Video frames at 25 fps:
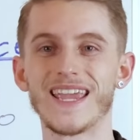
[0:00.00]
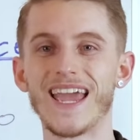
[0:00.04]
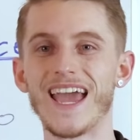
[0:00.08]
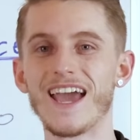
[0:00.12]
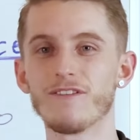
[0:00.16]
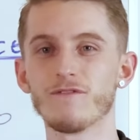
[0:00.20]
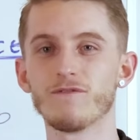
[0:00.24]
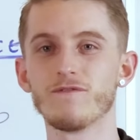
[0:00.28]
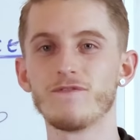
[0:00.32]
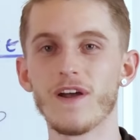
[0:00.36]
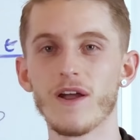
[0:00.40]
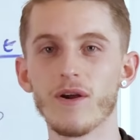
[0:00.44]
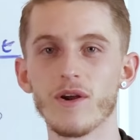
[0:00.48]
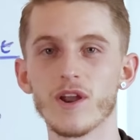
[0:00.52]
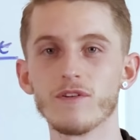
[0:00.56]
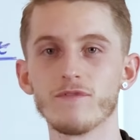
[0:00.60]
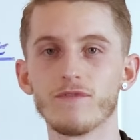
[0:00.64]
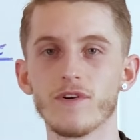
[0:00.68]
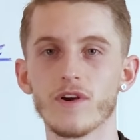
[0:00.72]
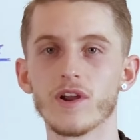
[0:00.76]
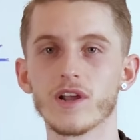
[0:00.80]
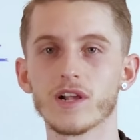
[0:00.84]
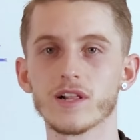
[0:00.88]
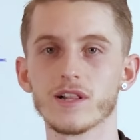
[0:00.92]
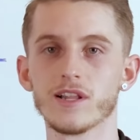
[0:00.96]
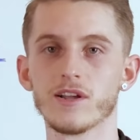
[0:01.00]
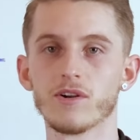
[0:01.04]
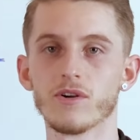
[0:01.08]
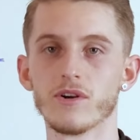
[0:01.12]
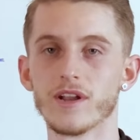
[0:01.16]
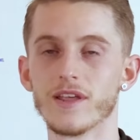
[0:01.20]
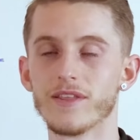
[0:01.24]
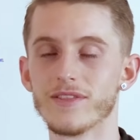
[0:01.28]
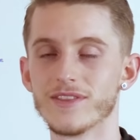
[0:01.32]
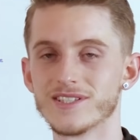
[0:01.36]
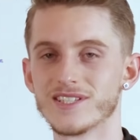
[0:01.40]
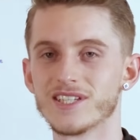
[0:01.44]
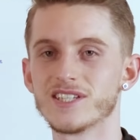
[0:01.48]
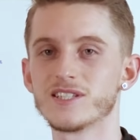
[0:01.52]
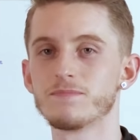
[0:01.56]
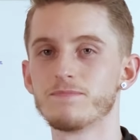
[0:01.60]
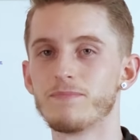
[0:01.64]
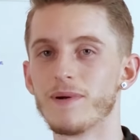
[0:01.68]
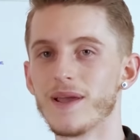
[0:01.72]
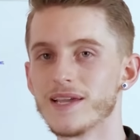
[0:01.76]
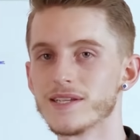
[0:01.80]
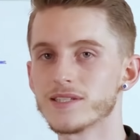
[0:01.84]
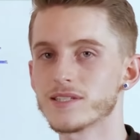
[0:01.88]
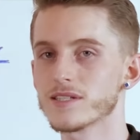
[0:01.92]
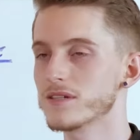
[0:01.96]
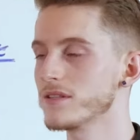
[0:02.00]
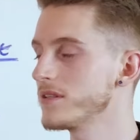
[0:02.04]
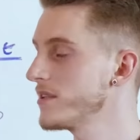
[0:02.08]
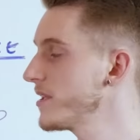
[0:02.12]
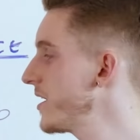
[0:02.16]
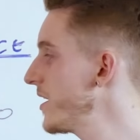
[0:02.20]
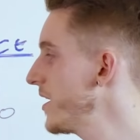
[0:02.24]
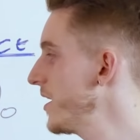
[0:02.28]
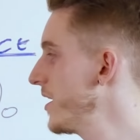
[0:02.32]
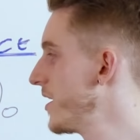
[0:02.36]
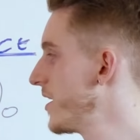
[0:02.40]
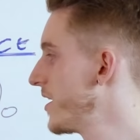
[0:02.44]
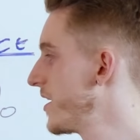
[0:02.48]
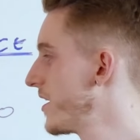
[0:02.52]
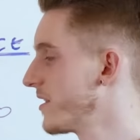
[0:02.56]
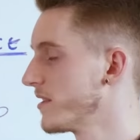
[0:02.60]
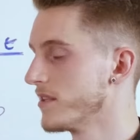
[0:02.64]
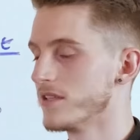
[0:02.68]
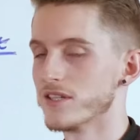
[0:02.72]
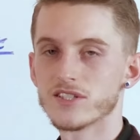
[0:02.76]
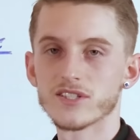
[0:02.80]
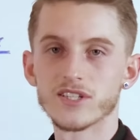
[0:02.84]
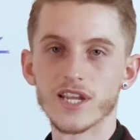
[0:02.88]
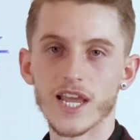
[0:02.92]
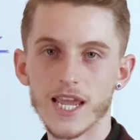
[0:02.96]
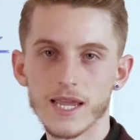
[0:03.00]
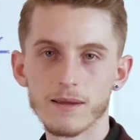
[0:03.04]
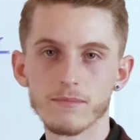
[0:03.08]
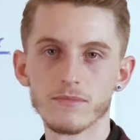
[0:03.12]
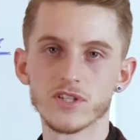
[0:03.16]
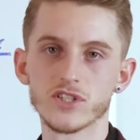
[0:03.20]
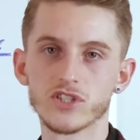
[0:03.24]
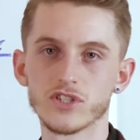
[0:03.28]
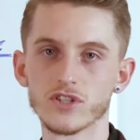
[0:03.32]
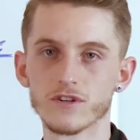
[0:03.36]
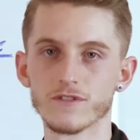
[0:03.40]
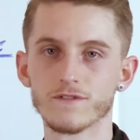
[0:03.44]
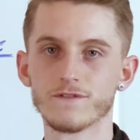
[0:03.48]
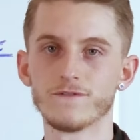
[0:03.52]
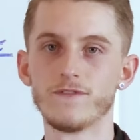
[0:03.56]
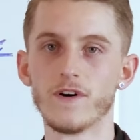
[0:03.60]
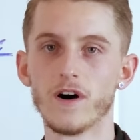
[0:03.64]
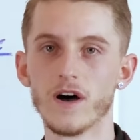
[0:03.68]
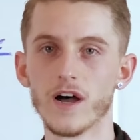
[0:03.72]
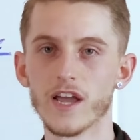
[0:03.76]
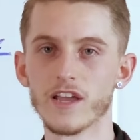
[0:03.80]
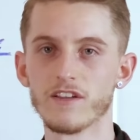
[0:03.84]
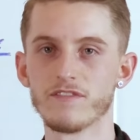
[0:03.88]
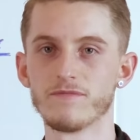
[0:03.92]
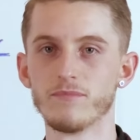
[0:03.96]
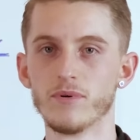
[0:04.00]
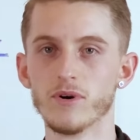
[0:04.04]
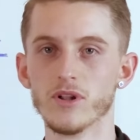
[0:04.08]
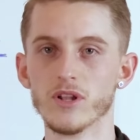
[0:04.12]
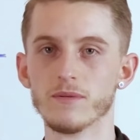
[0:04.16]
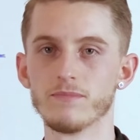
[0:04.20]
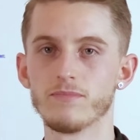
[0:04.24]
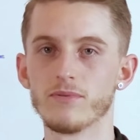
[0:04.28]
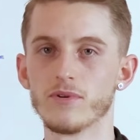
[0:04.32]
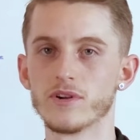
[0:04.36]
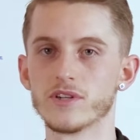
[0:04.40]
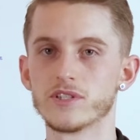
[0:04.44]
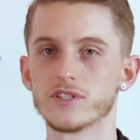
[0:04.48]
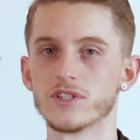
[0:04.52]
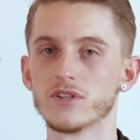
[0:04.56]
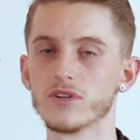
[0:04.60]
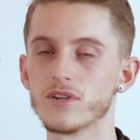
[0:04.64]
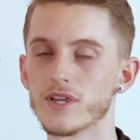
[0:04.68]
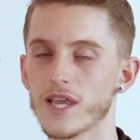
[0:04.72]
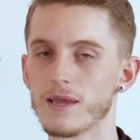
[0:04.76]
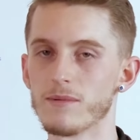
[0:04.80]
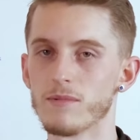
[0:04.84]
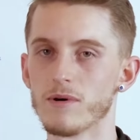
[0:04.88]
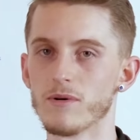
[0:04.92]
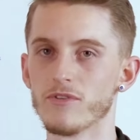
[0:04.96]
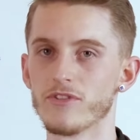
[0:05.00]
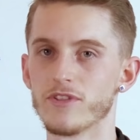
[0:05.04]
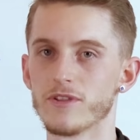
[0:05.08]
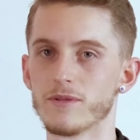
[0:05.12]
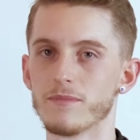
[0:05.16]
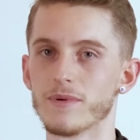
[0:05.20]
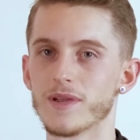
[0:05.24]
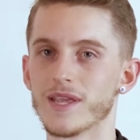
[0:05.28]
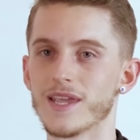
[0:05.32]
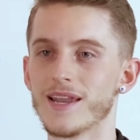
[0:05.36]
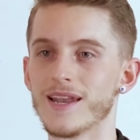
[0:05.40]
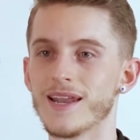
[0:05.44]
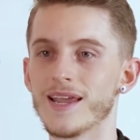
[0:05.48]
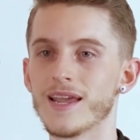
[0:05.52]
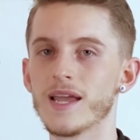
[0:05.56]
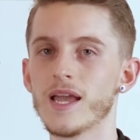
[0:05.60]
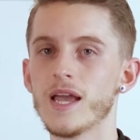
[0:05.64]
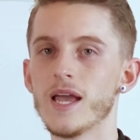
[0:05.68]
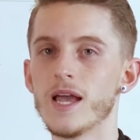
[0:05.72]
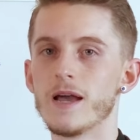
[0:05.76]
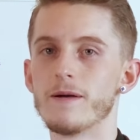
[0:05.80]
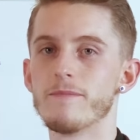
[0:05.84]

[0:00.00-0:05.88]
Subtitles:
get very, very clear on it. This is basically the same as your 5 bullet points that you came up with in the beginning,